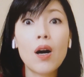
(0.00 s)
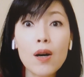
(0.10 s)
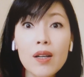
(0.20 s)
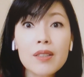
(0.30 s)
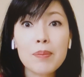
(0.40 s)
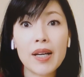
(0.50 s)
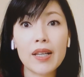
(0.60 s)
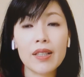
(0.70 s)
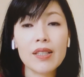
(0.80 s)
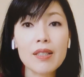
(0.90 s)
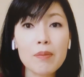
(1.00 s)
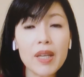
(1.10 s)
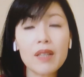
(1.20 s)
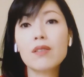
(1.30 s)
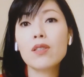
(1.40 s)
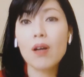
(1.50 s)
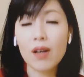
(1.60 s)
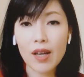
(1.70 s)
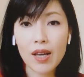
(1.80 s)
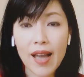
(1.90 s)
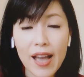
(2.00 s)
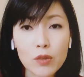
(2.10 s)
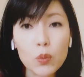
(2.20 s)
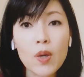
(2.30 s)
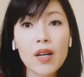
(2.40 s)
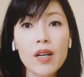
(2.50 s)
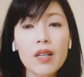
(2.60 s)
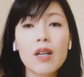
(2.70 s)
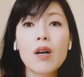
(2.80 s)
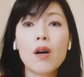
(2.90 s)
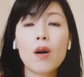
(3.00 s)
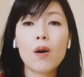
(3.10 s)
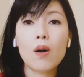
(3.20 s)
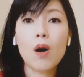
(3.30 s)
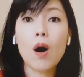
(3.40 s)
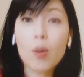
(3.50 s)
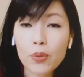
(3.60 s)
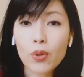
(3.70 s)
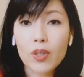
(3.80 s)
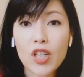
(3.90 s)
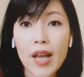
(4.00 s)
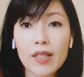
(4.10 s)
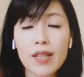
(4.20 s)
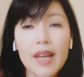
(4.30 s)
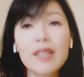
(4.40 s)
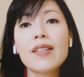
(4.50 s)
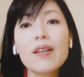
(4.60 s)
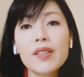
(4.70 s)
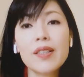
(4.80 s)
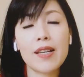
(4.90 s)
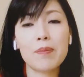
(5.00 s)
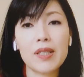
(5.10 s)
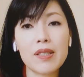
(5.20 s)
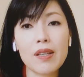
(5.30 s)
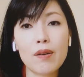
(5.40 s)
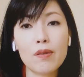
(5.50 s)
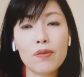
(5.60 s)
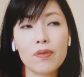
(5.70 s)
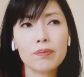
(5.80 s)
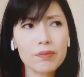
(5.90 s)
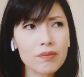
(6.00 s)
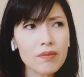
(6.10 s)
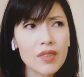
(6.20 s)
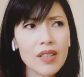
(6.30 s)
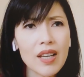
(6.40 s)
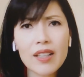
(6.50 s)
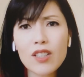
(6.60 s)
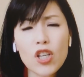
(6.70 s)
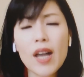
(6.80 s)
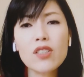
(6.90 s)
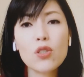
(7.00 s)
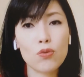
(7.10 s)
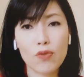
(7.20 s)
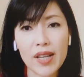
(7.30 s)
on my emails or at work or on projects. I never let myself had a chance to